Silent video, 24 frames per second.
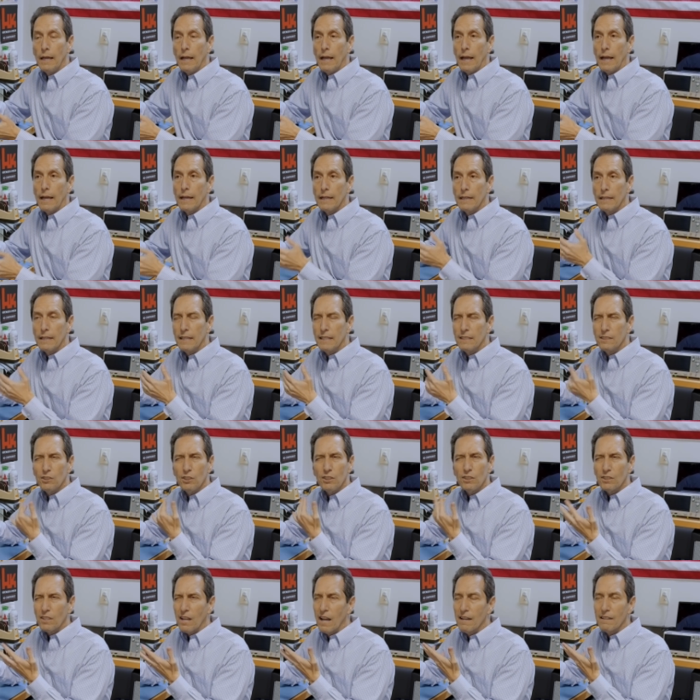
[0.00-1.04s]
And it's
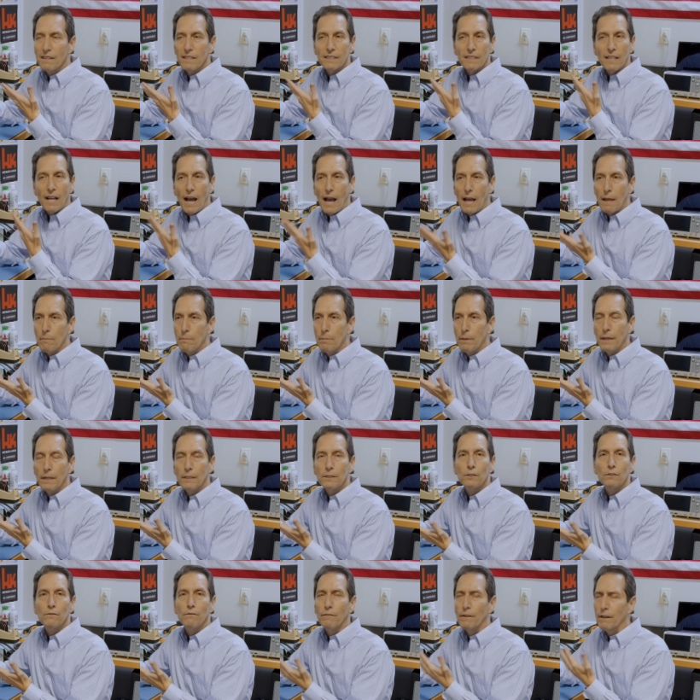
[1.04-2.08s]
just kind of this high
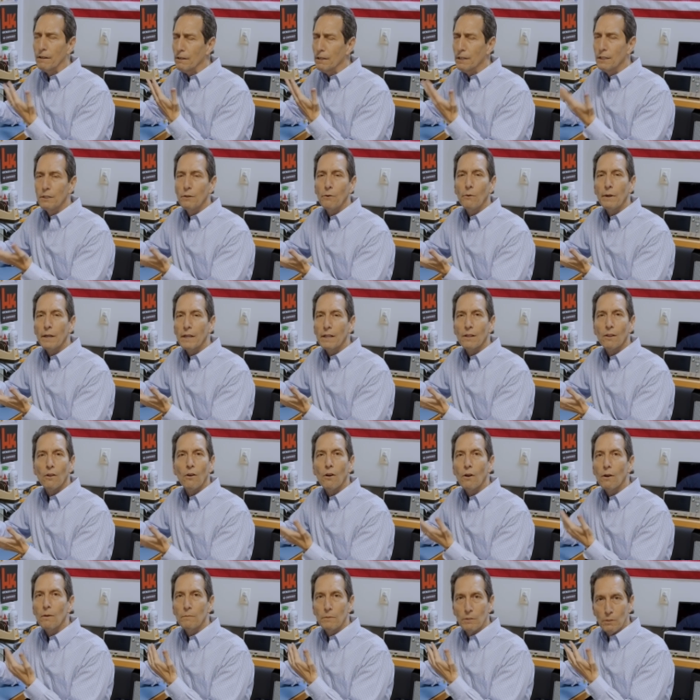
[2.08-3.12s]
pitched, very annoying
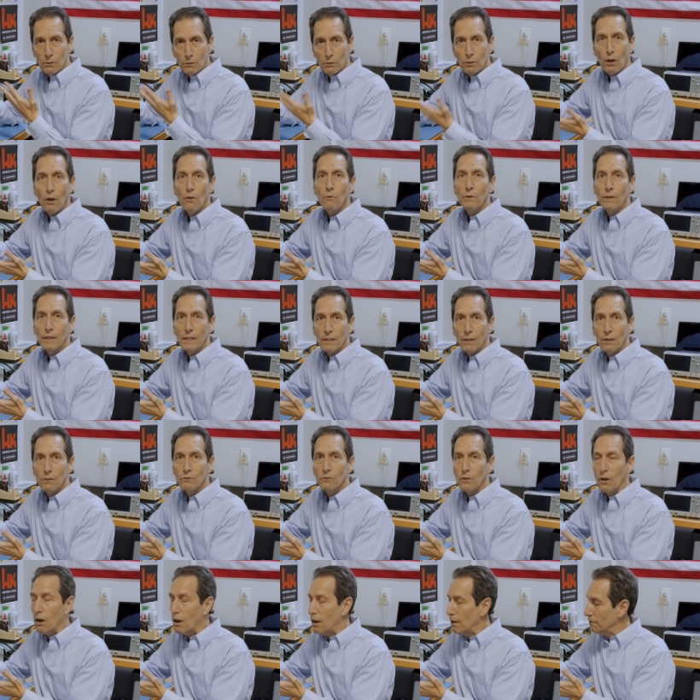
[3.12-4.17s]
alarm. You'll know when it
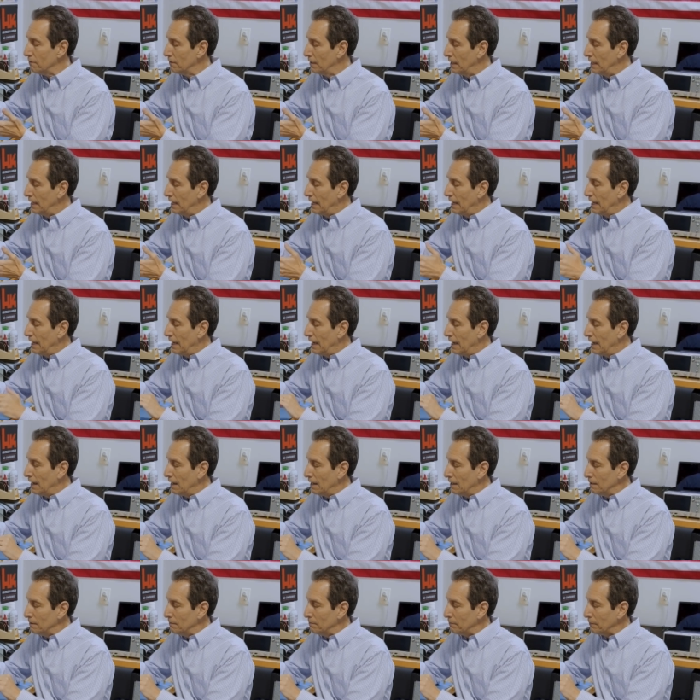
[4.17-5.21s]
goes off.
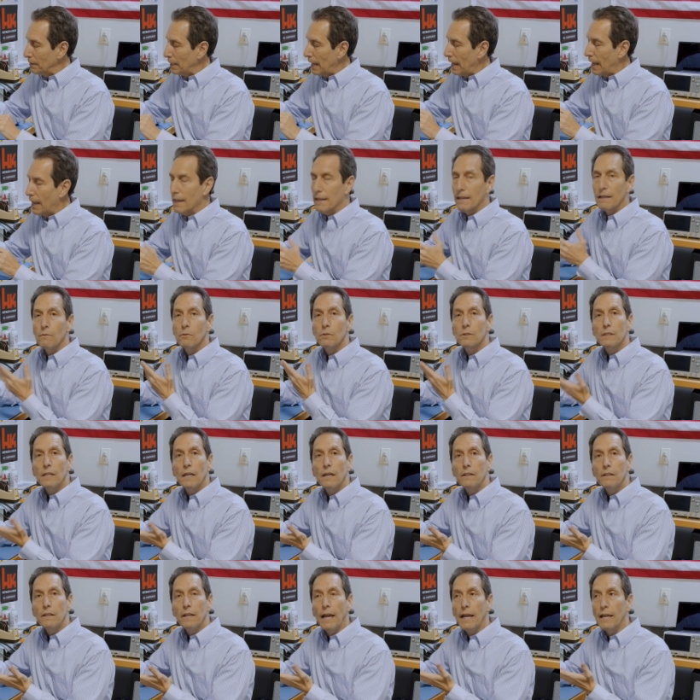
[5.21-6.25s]
Um, and it will
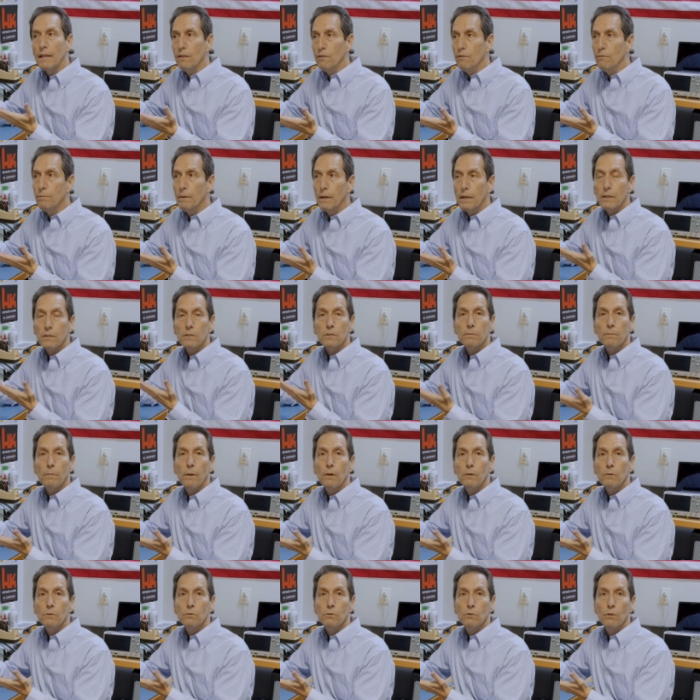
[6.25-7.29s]
tell you, hey, you've been
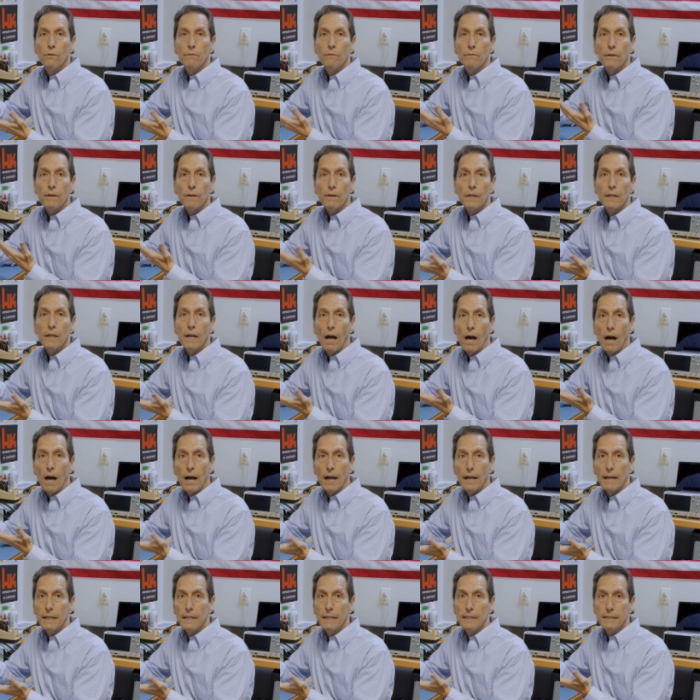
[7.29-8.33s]
exposed to a very
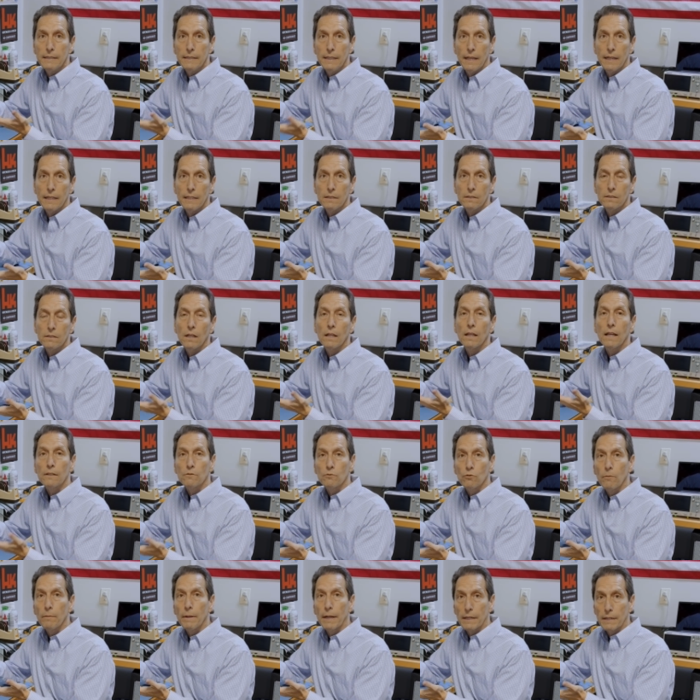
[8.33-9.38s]
high, intense
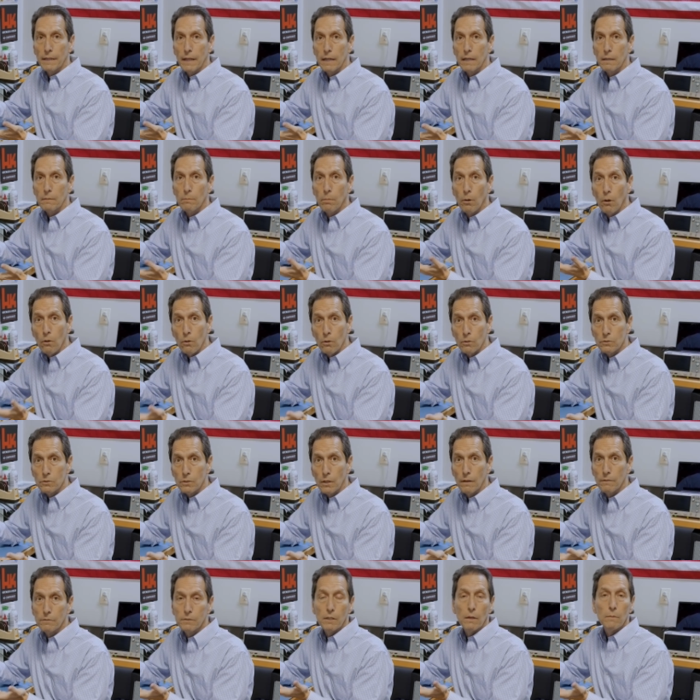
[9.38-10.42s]
electromagnetic pulse
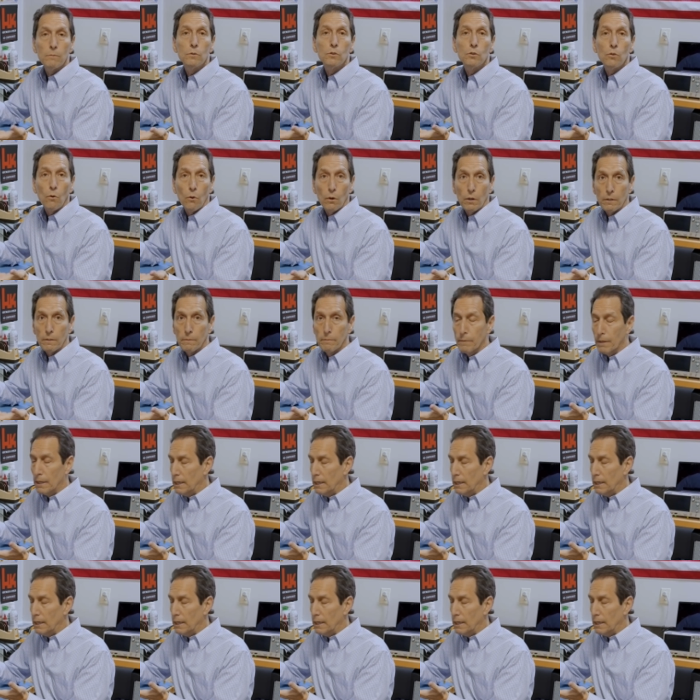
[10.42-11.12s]
of some sort.